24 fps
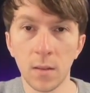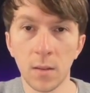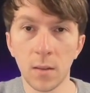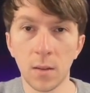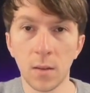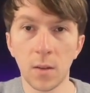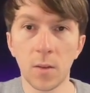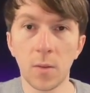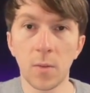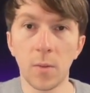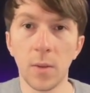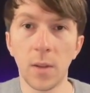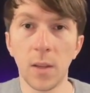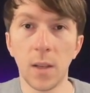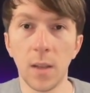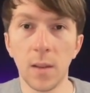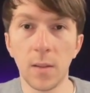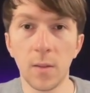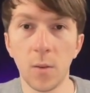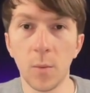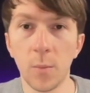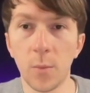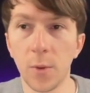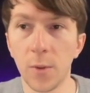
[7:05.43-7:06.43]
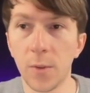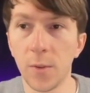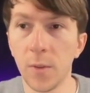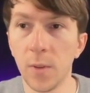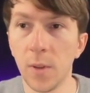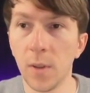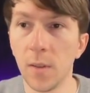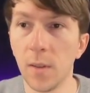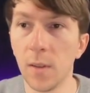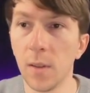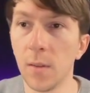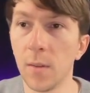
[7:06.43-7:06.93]
create
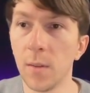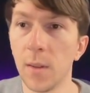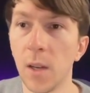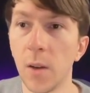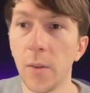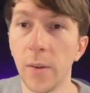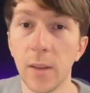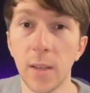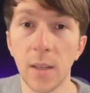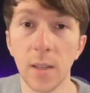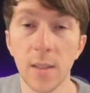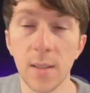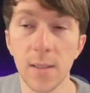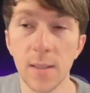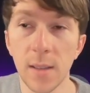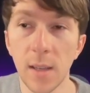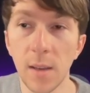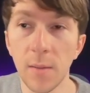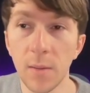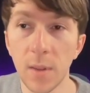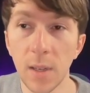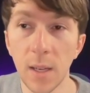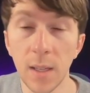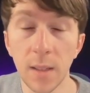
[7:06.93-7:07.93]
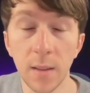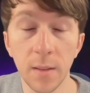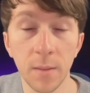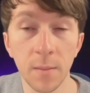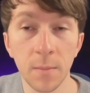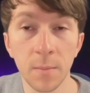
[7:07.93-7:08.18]
opportunity. Now I can save that,